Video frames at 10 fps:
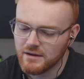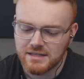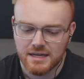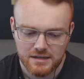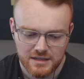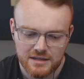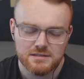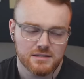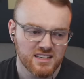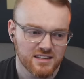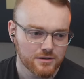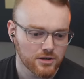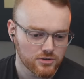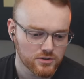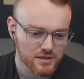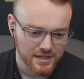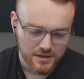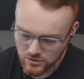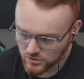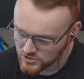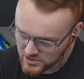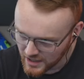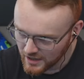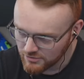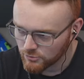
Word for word: Take it easy. Go do all that cool stuff.